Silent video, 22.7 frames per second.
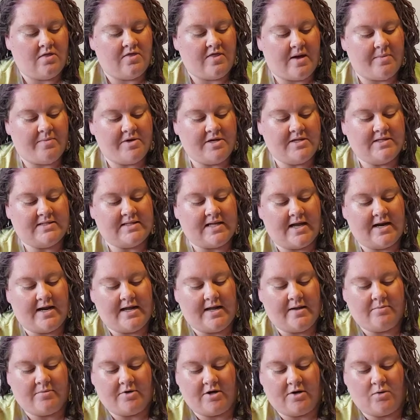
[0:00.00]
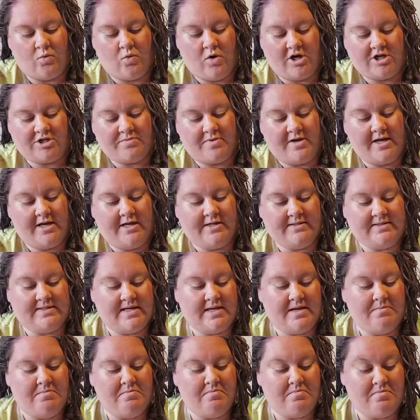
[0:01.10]
That being said, I am going to wash my hands
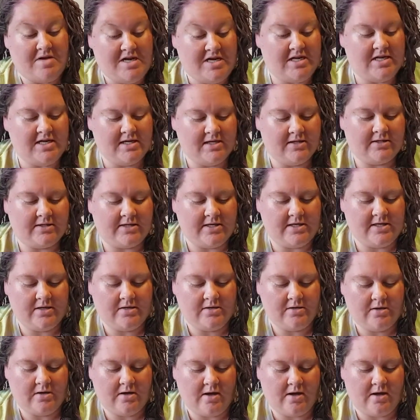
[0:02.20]
immediately